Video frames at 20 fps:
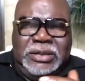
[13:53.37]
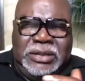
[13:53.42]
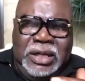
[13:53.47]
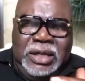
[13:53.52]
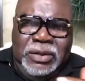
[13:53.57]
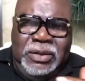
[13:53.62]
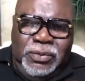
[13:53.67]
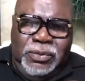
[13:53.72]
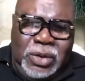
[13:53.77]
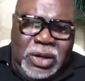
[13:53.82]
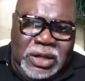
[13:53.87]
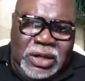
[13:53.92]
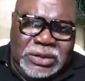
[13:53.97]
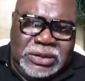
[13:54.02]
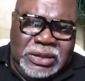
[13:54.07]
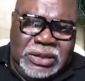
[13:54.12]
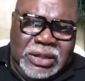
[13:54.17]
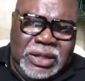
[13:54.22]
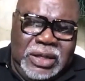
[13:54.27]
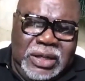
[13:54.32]
say he was
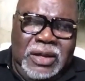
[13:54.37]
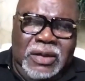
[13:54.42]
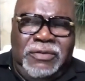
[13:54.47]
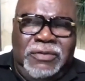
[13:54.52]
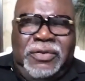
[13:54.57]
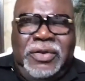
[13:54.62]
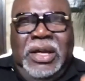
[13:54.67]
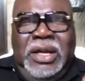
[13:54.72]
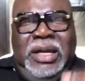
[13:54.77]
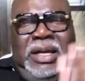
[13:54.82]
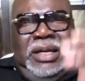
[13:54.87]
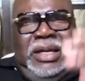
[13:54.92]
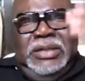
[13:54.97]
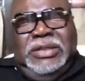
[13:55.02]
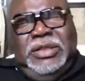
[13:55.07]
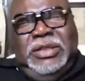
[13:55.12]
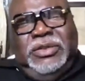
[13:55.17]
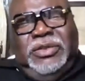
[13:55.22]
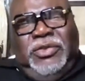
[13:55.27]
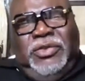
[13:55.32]
a dove. It's
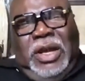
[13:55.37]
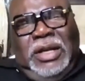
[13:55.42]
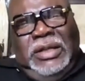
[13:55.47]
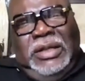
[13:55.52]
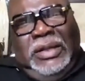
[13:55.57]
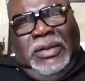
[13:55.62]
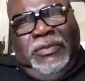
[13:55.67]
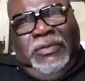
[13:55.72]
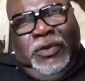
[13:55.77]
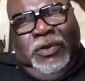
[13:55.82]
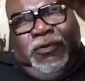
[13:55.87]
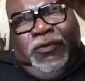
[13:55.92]
just trying to give you